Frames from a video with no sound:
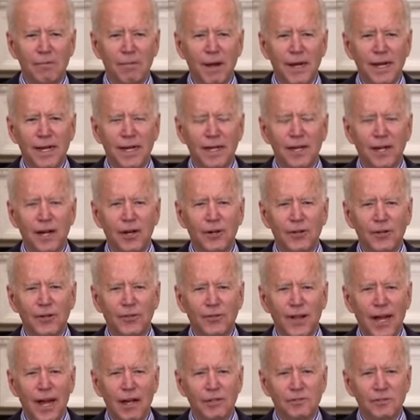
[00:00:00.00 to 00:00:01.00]
making
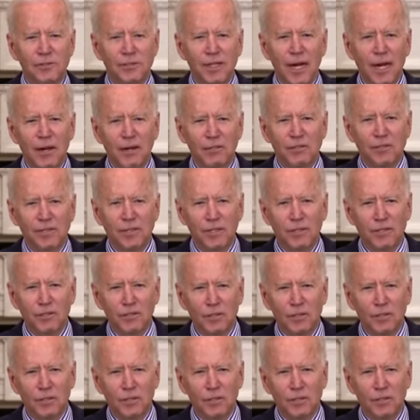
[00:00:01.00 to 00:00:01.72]
$100,000 a year